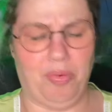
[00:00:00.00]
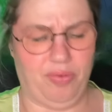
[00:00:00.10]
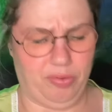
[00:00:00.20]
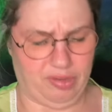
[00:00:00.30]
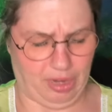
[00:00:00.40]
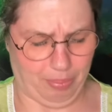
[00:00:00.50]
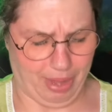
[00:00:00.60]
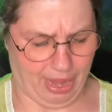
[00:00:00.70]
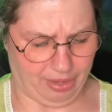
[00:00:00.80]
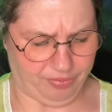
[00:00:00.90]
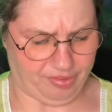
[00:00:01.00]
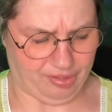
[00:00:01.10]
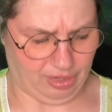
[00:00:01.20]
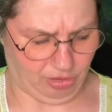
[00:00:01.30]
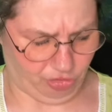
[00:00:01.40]
if it was like a pack of
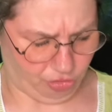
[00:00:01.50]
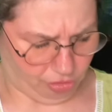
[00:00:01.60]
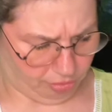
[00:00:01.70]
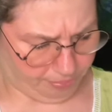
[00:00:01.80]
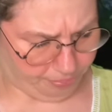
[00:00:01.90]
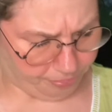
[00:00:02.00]
six or...